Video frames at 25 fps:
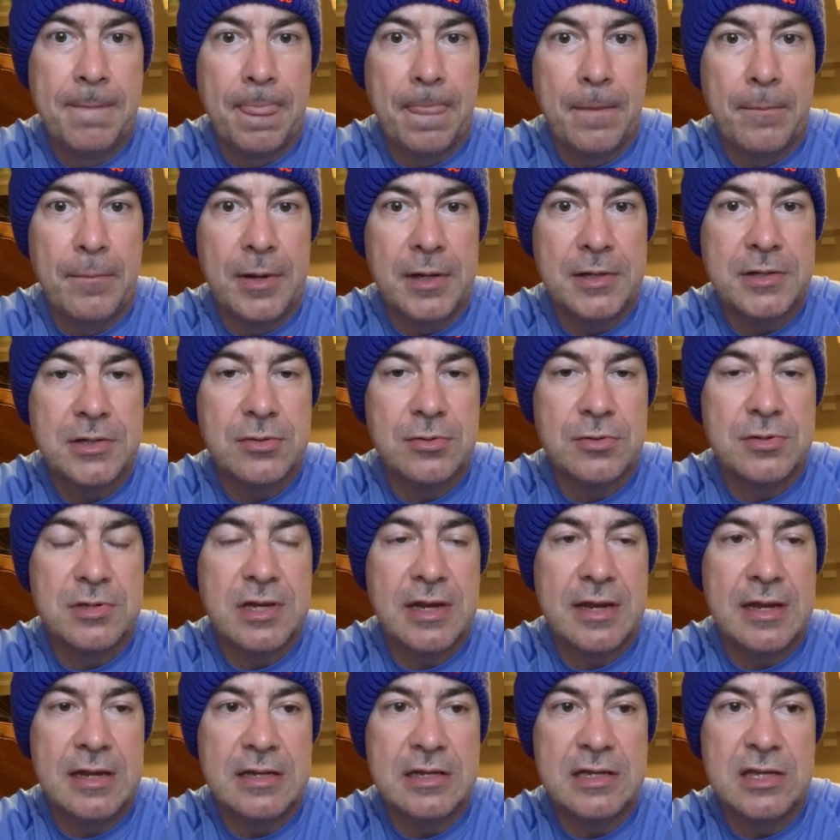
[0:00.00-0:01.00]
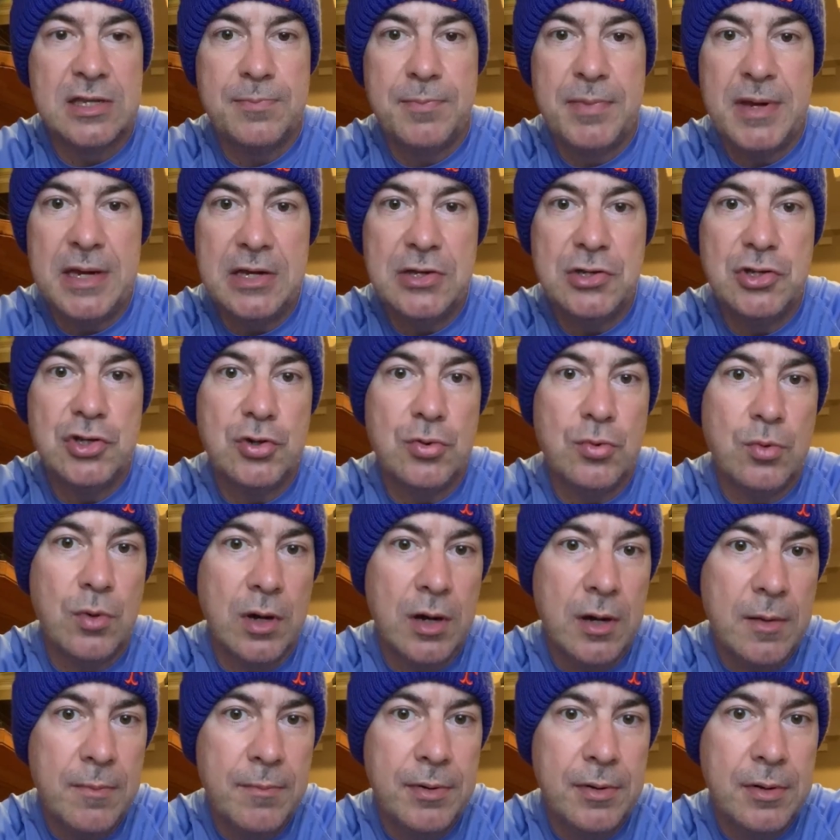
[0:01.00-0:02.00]
Muscles can speed you
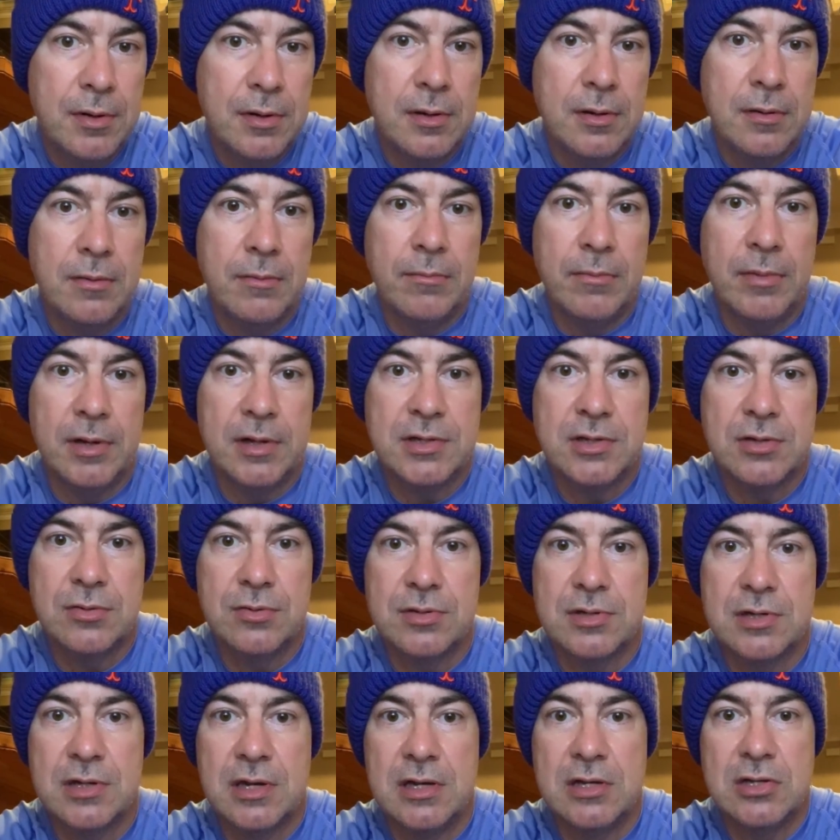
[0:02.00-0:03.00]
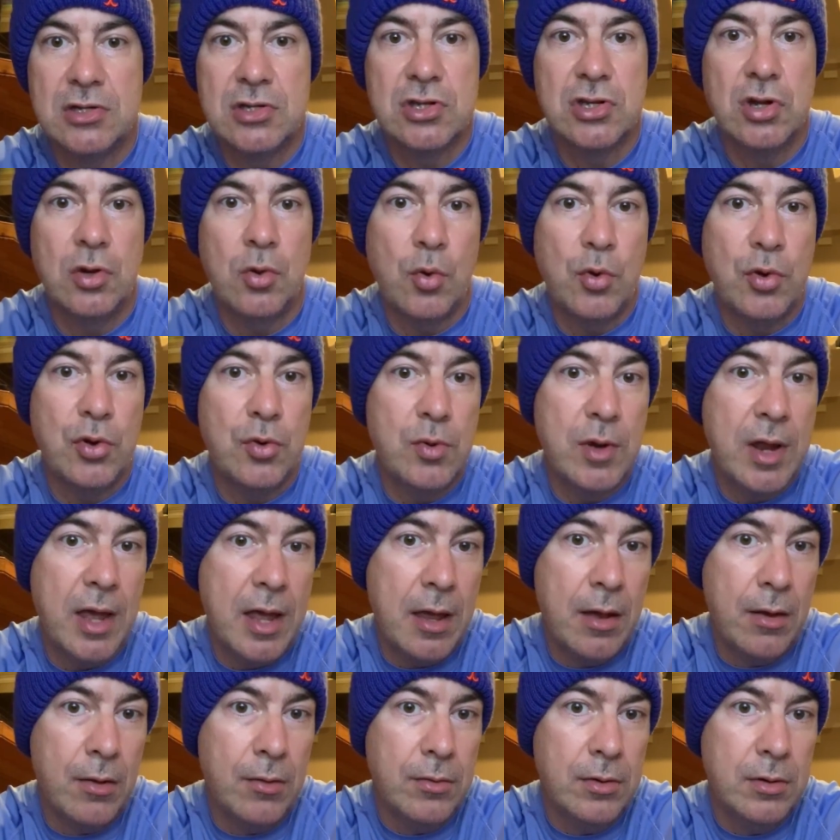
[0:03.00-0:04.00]
up. Muscles can slow you
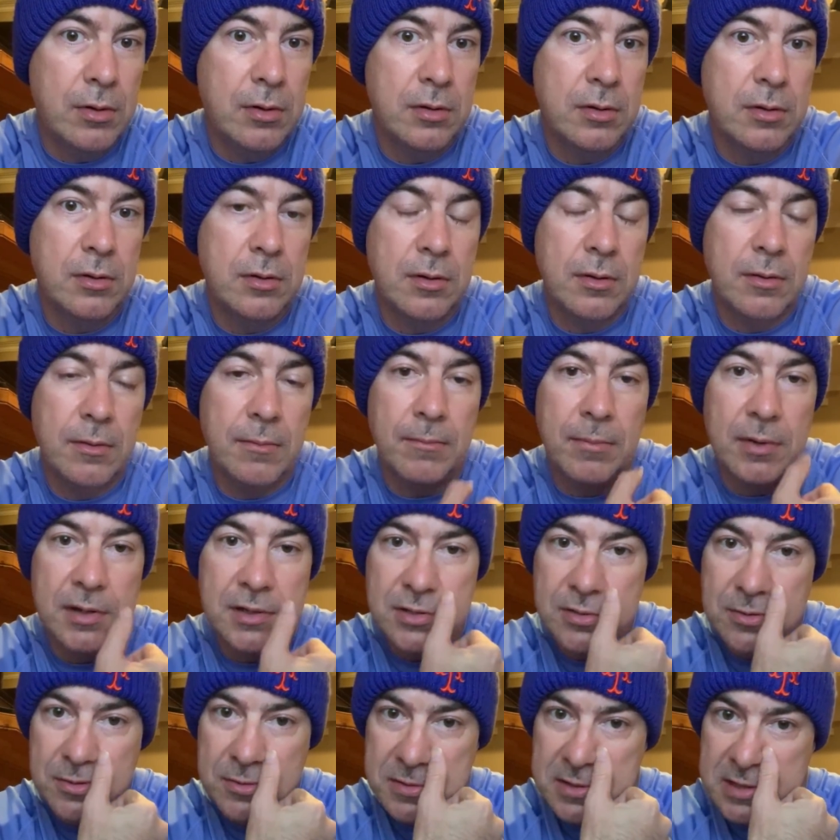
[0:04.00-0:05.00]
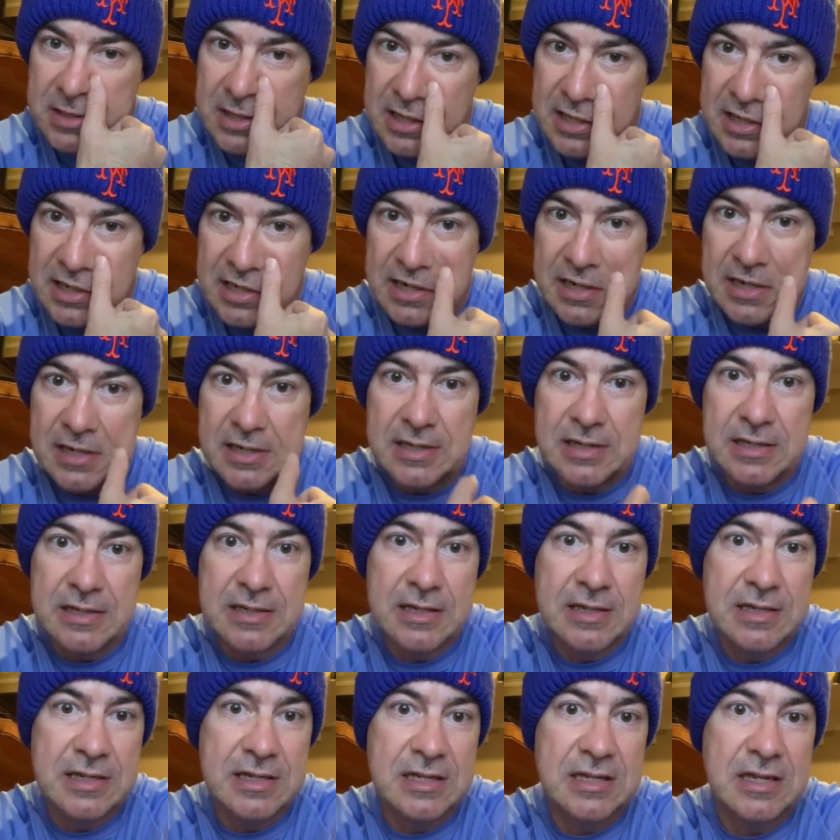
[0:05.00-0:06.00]
down. Muscles can
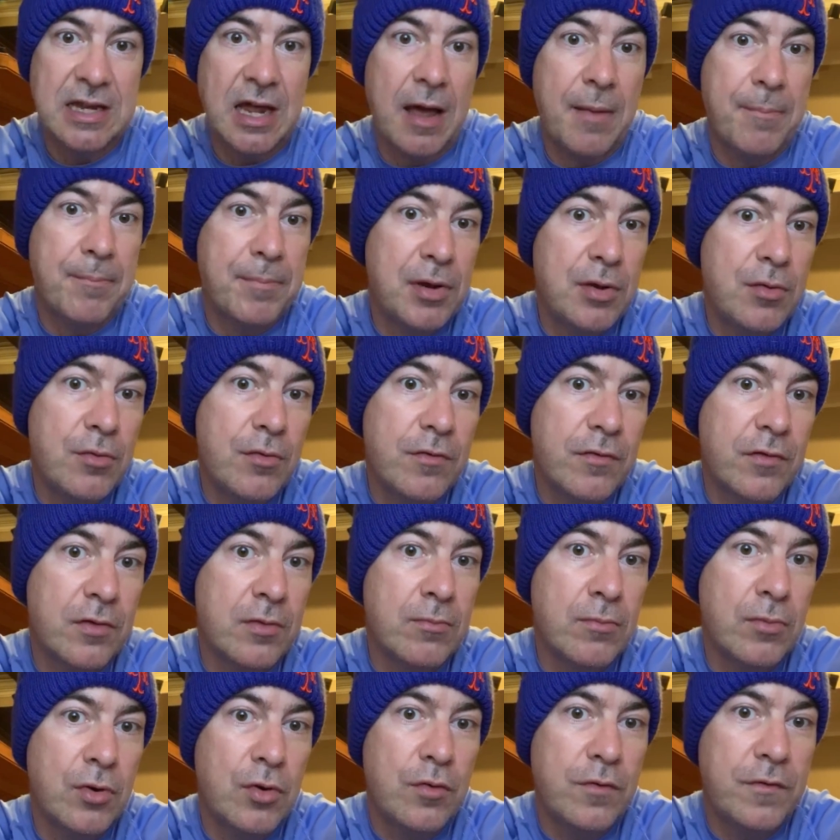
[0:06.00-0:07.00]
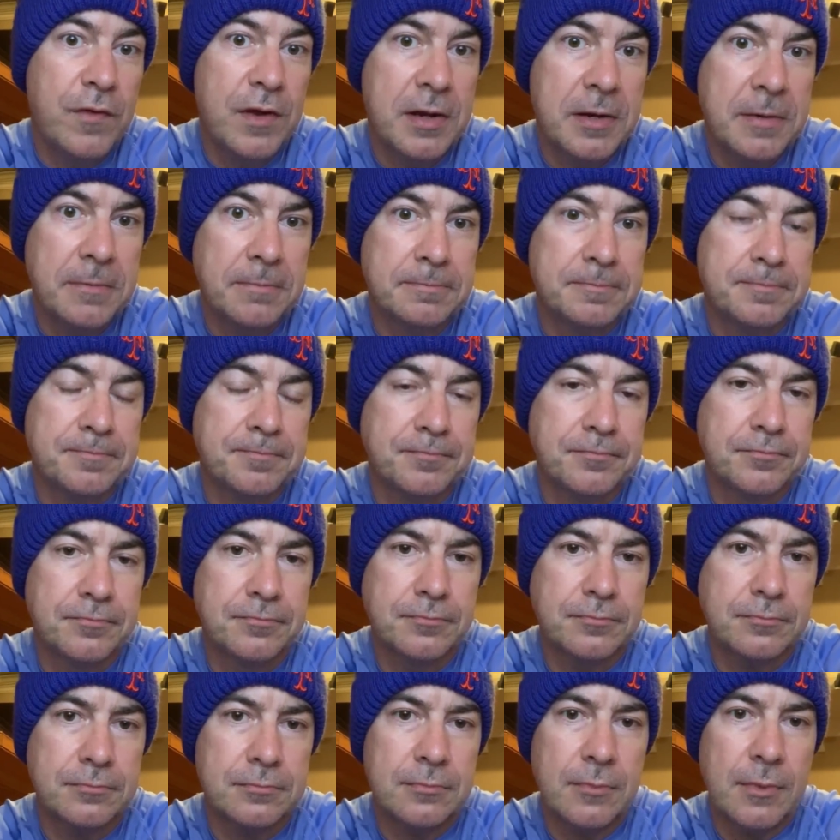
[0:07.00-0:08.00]
stop you from moving.
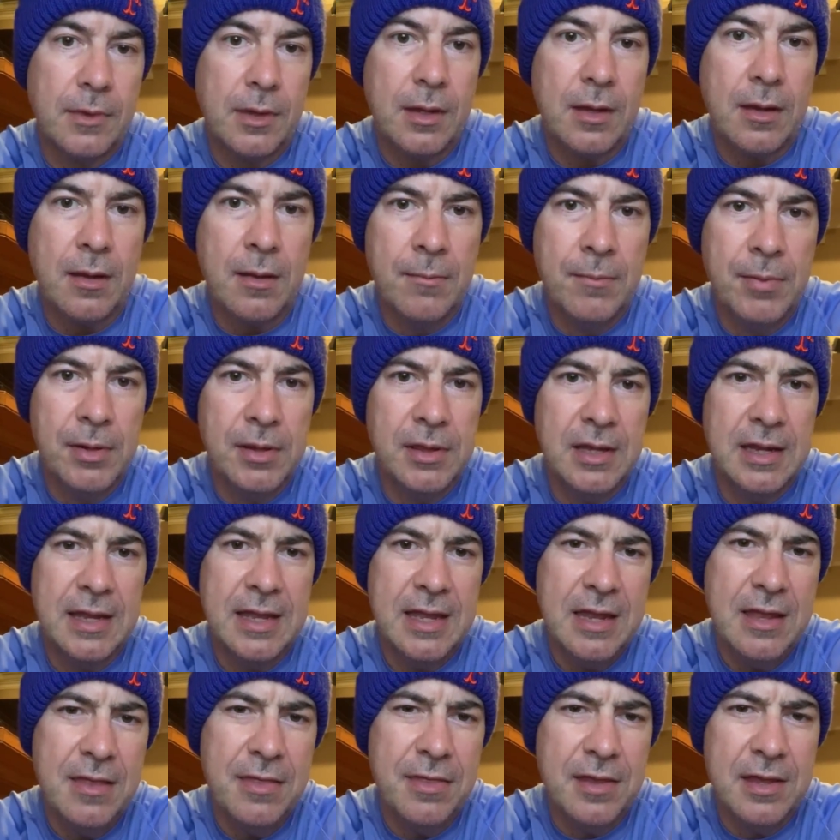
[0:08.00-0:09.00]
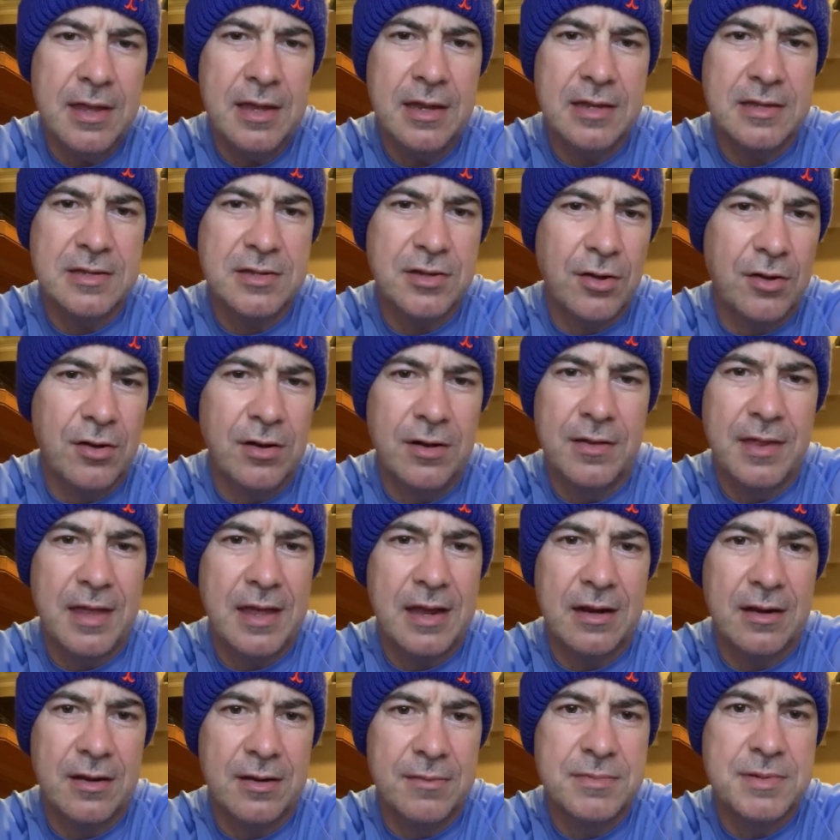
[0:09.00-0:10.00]
But the key thing is all of
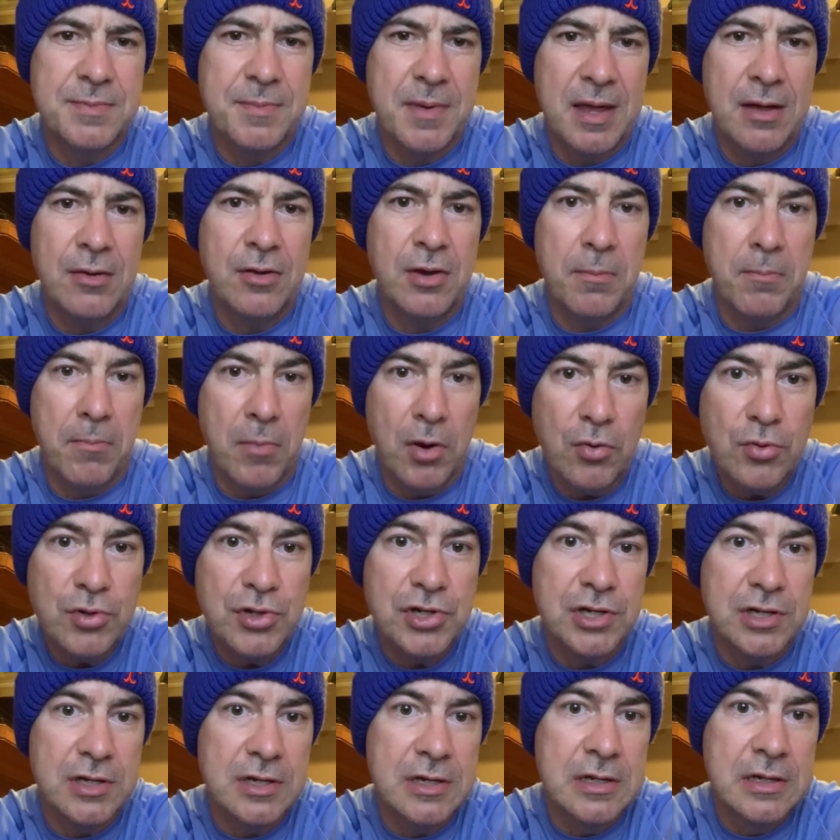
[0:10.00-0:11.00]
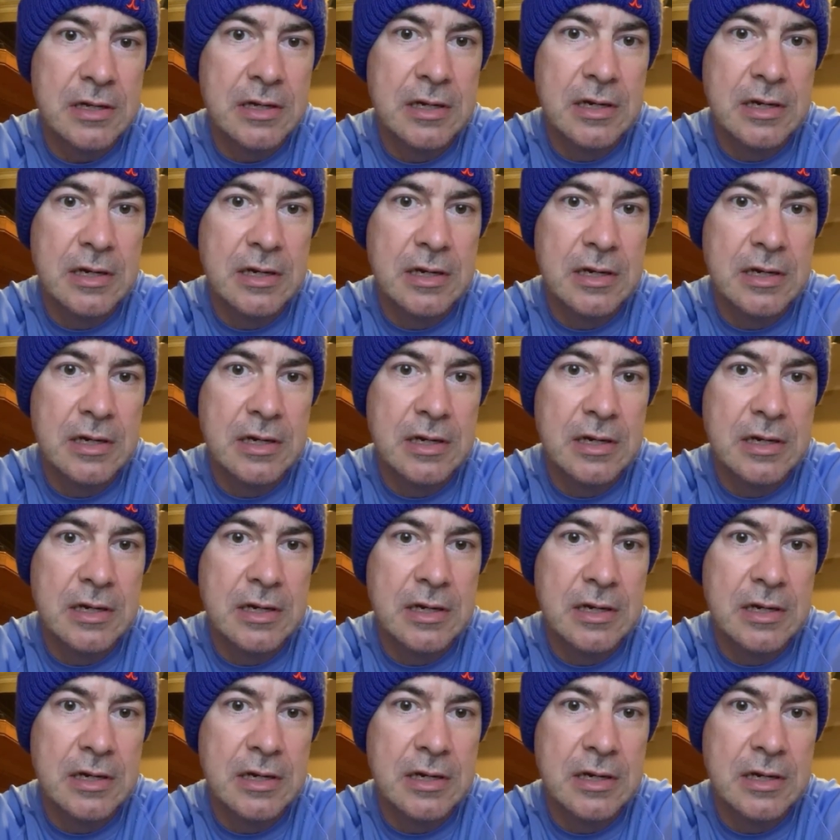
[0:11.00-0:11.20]
that comes down to motion.